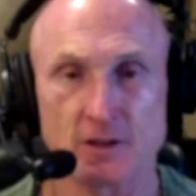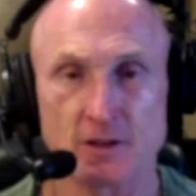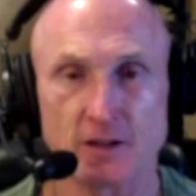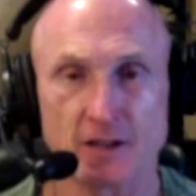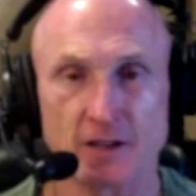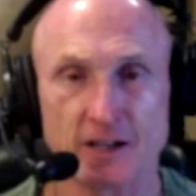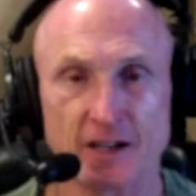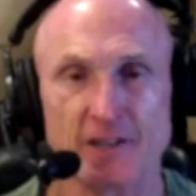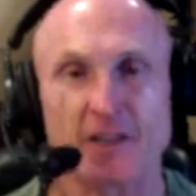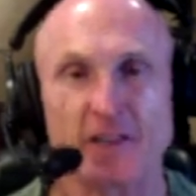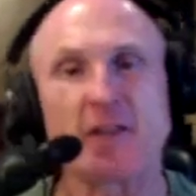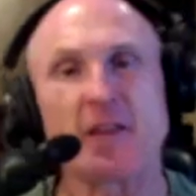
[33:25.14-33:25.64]

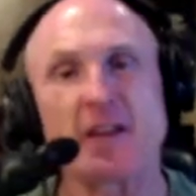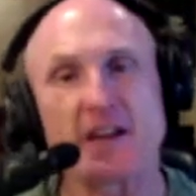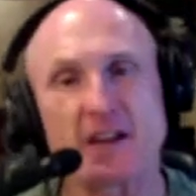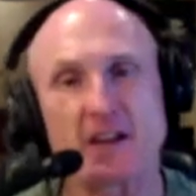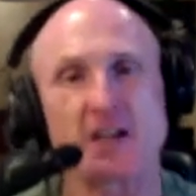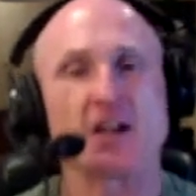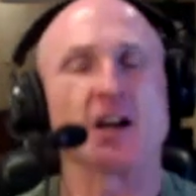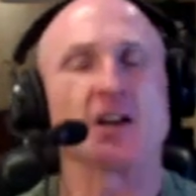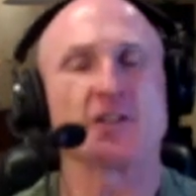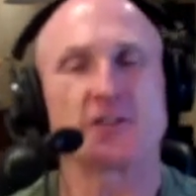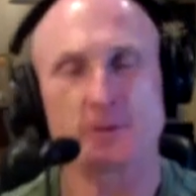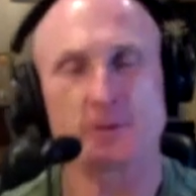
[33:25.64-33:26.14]
And then they
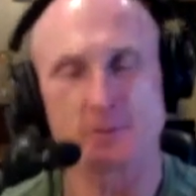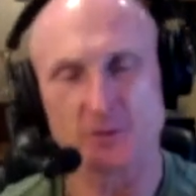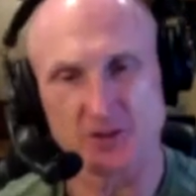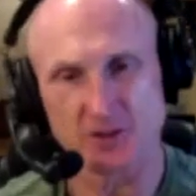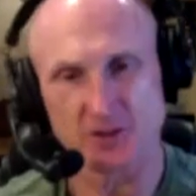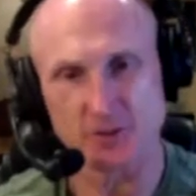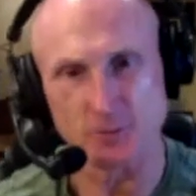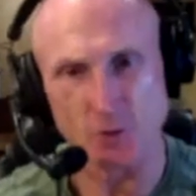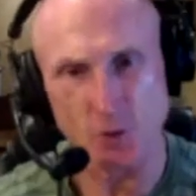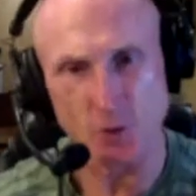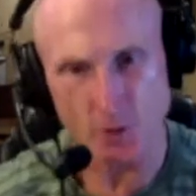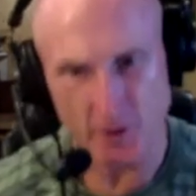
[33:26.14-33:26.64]
cut them
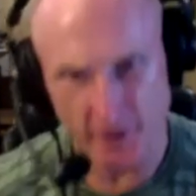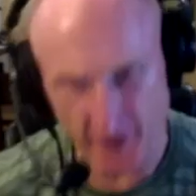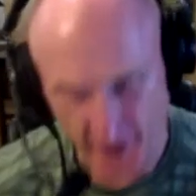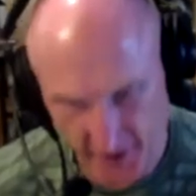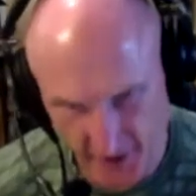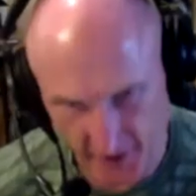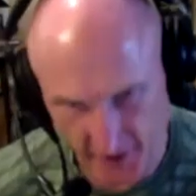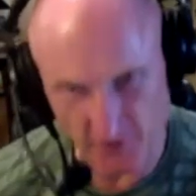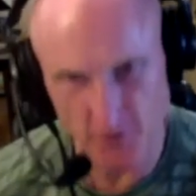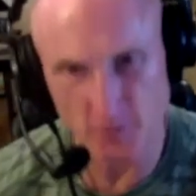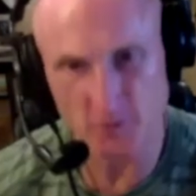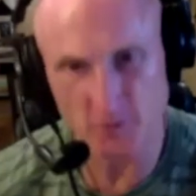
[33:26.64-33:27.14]
some more and
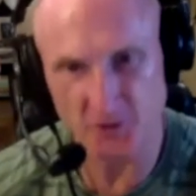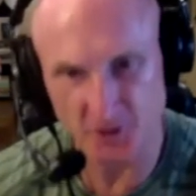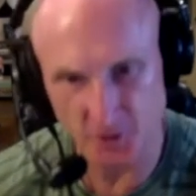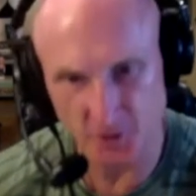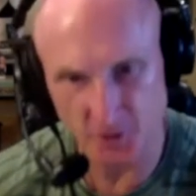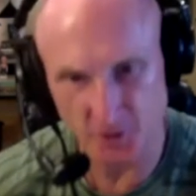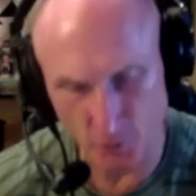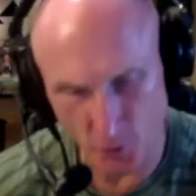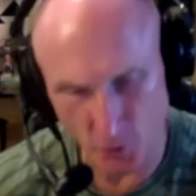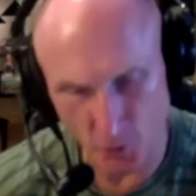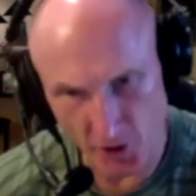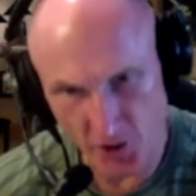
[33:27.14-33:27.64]
give them some
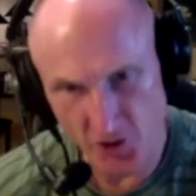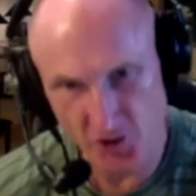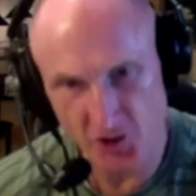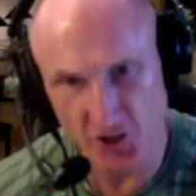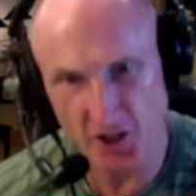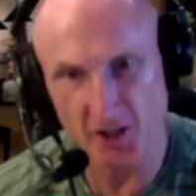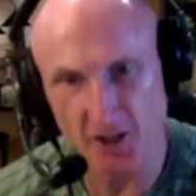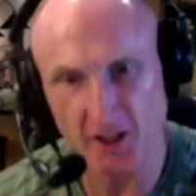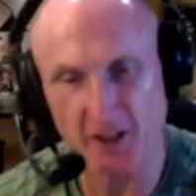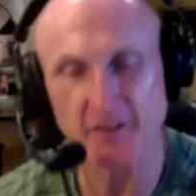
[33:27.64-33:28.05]
more junk,